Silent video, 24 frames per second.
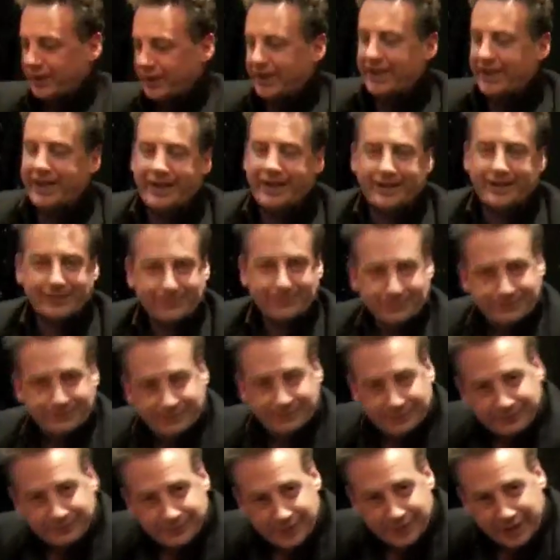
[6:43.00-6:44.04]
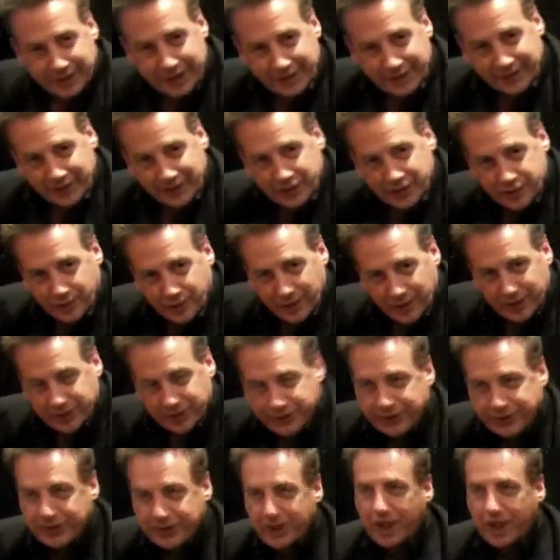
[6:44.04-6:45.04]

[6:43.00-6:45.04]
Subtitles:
it out, give it a twist,